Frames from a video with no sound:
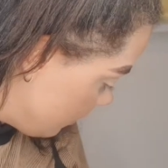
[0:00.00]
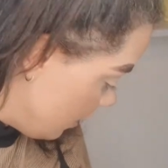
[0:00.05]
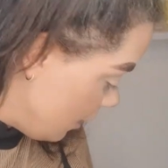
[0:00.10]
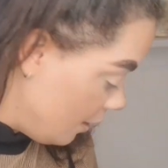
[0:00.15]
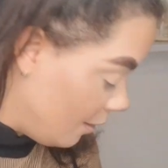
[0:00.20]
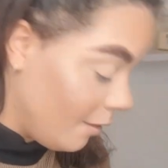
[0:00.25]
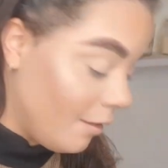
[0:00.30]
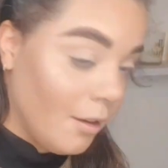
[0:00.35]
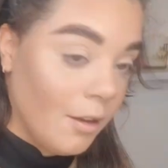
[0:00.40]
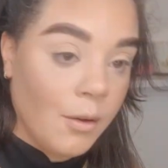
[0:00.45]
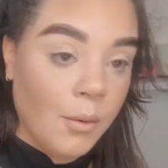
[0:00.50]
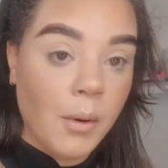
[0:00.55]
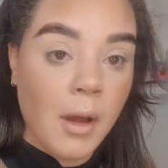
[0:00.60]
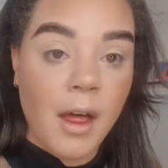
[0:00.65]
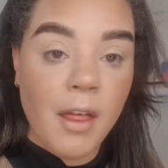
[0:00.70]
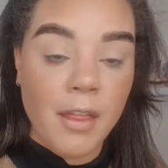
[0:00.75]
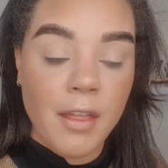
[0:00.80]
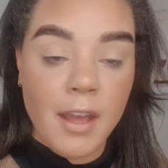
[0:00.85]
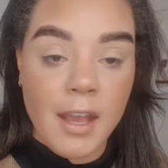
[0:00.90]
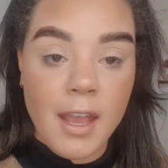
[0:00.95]
into
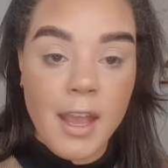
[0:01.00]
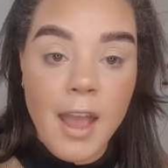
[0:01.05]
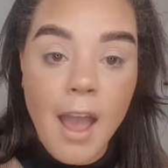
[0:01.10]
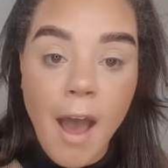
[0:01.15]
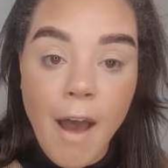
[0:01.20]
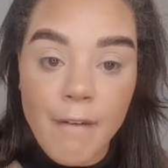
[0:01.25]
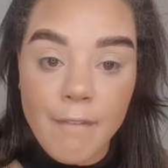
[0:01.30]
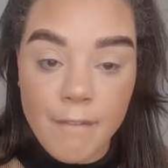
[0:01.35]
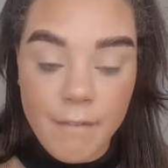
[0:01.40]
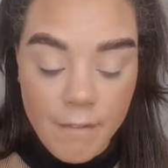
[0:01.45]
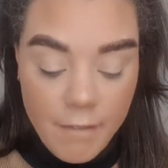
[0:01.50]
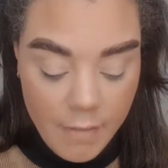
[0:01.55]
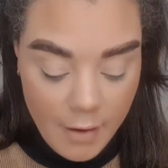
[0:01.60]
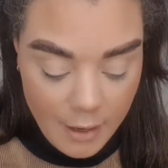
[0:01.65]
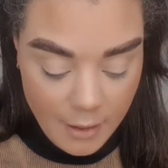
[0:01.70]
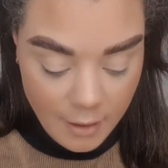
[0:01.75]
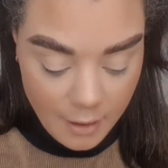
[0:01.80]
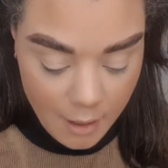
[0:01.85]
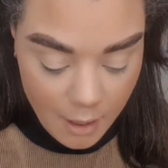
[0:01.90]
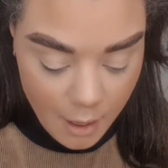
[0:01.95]
the
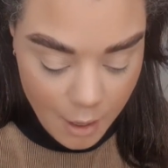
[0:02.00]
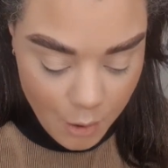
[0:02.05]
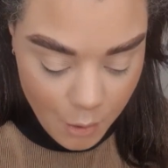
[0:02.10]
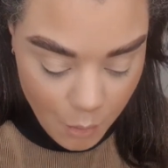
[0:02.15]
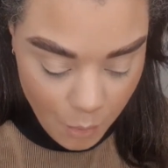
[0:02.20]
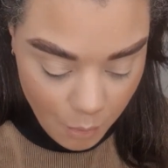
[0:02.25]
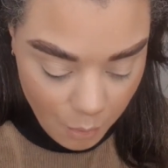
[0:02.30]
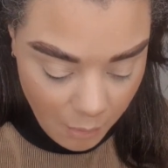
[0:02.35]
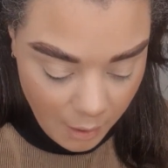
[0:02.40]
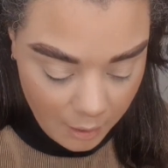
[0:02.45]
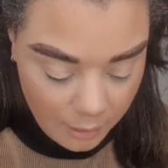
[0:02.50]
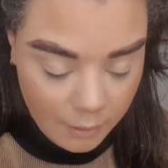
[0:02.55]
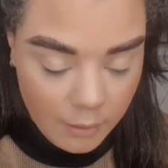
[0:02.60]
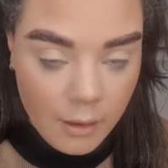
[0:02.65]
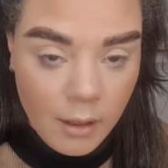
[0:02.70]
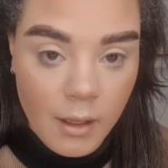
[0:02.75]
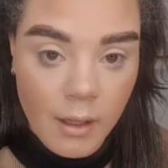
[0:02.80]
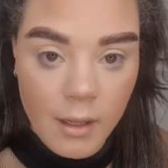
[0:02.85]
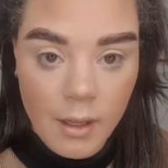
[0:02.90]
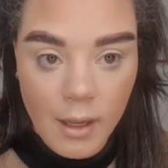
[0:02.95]
video. Well,
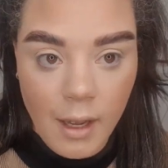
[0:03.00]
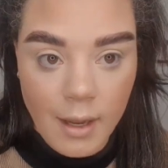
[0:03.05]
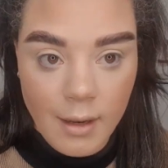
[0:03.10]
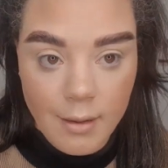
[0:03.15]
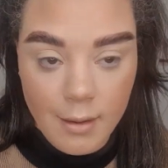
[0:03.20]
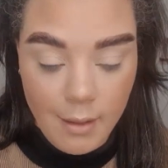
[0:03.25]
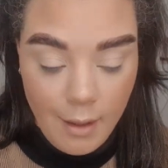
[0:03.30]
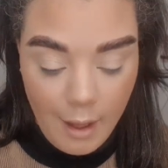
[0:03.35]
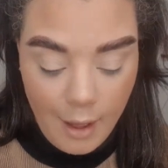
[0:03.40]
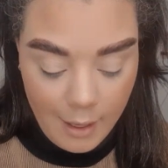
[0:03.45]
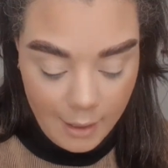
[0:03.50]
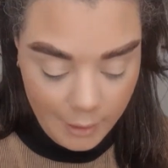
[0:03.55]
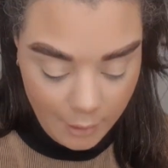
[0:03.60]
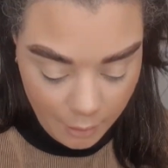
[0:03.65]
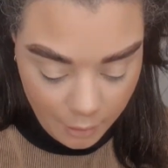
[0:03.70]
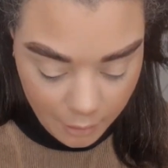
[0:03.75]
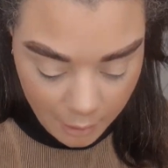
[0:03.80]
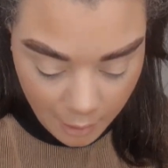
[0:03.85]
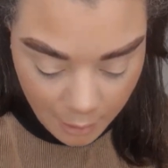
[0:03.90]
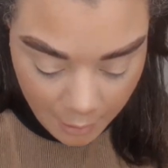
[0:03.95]
get into the eye
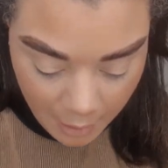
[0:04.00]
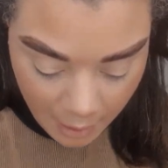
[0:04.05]
look.